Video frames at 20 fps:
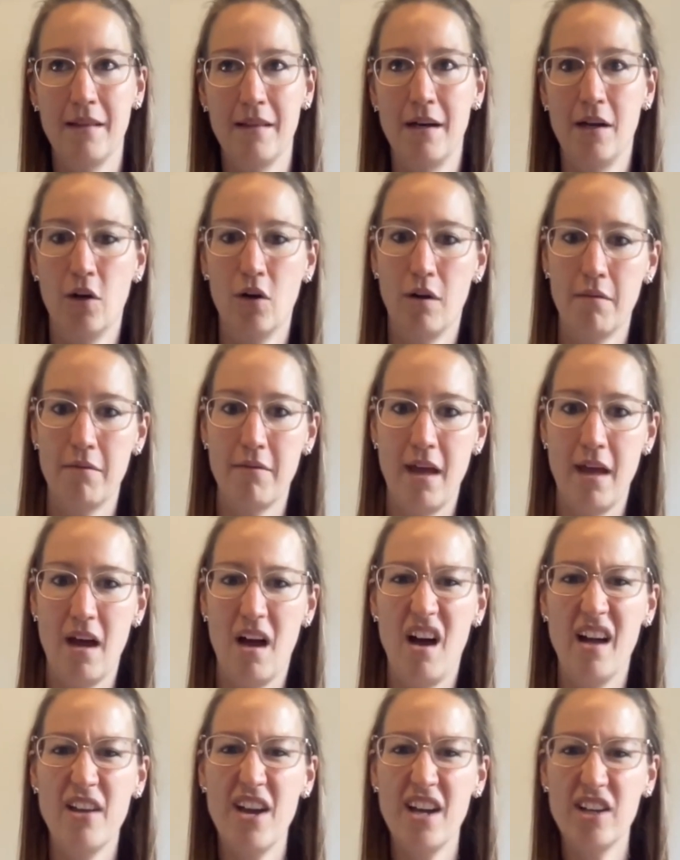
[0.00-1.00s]
And then I got there,
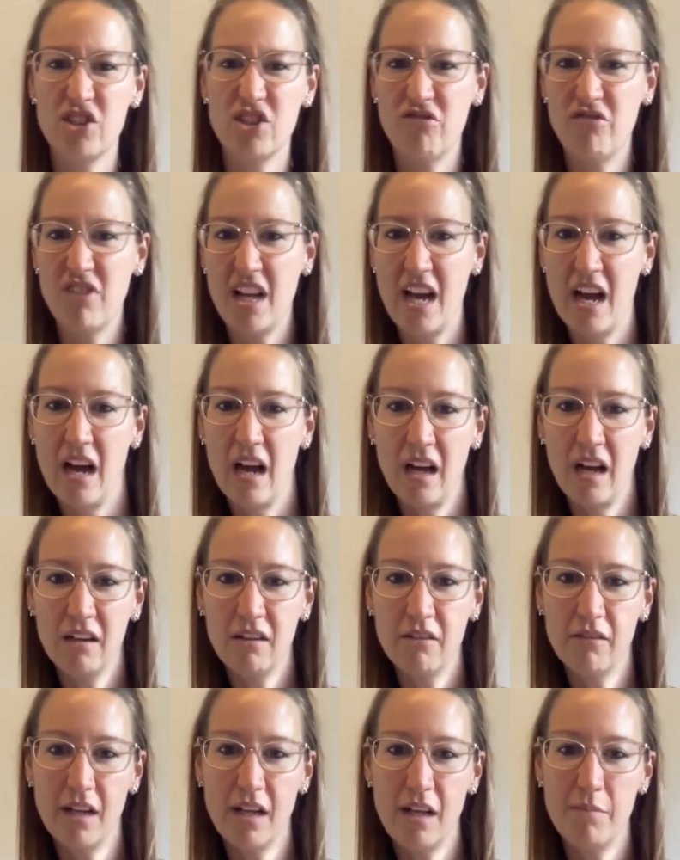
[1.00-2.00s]
are you actually really
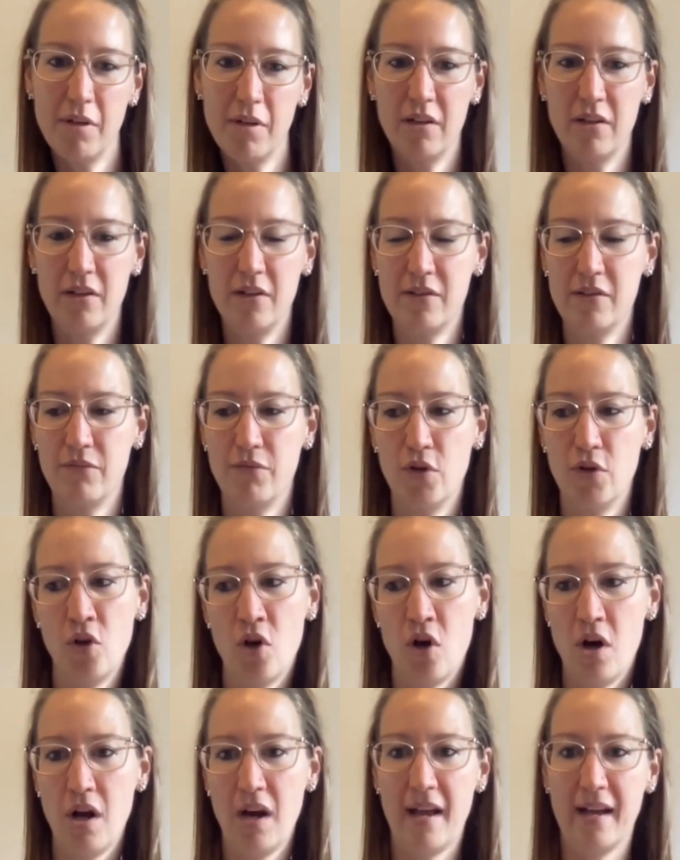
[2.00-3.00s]
hungry? Because if you're
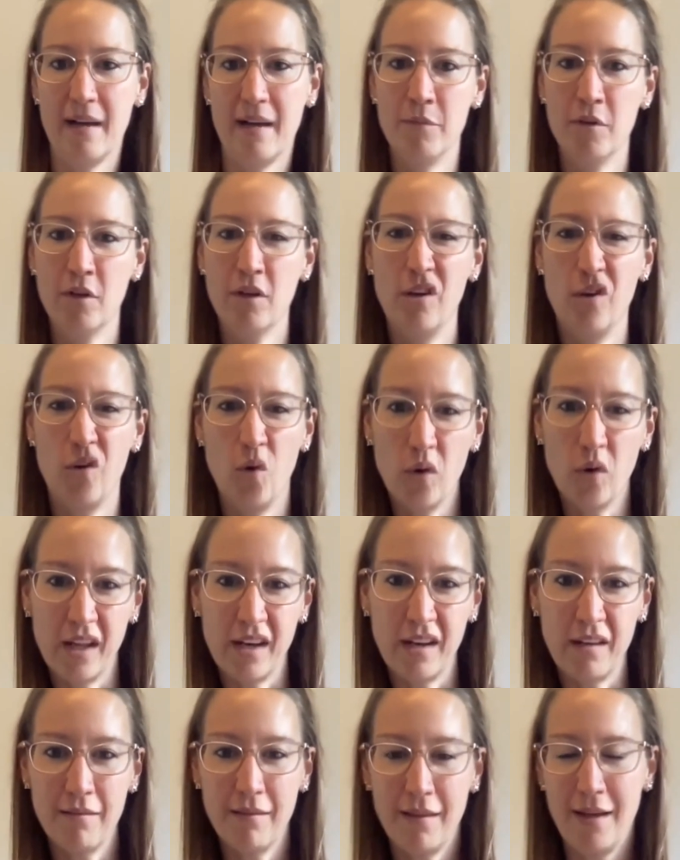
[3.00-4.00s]
not, like, I'm not gonna cook
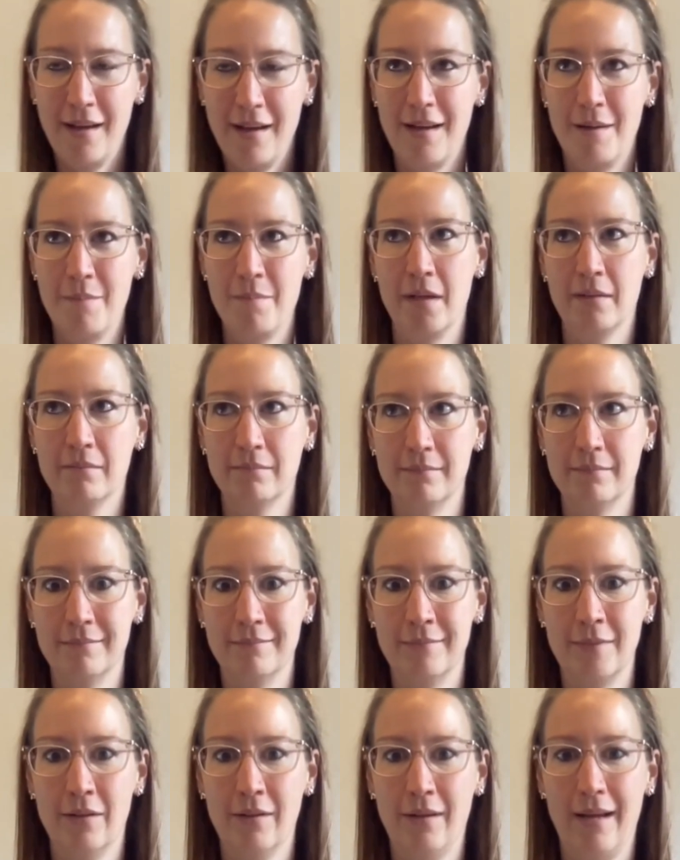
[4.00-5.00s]
anything. And I'm like,
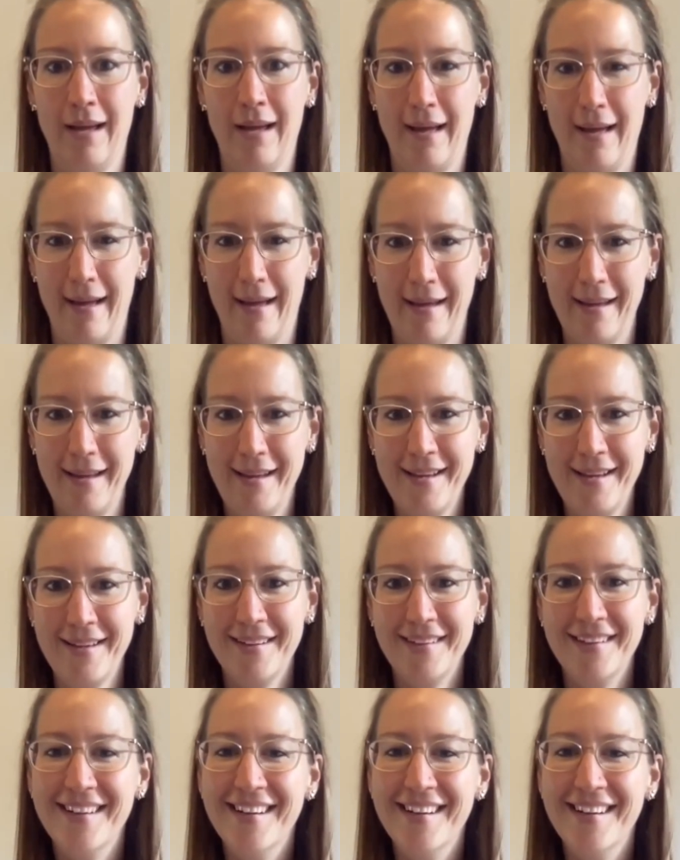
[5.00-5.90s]
mm, okay.